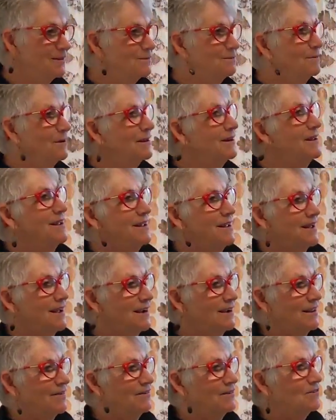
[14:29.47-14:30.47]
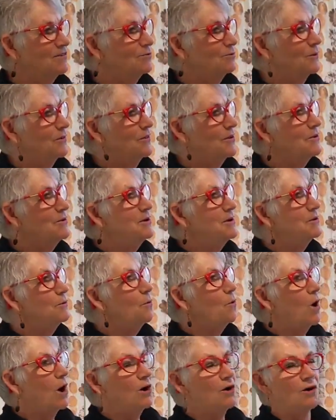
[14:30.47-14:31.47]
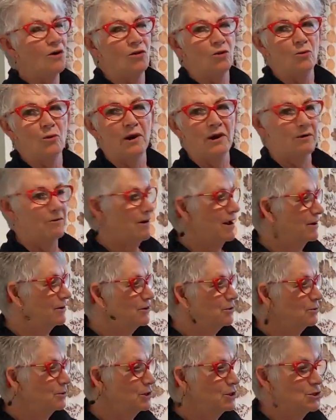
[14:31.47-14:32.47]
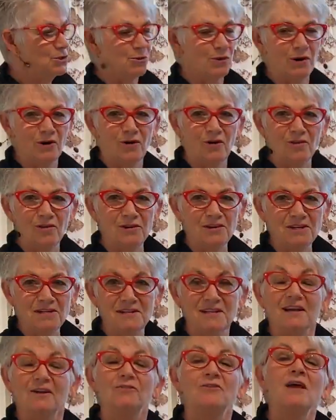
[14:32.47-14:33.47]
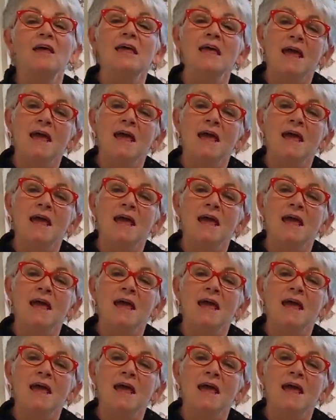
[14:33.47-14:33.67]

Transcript: But again, this is one that you need to walk all the way around to enjoy all the details.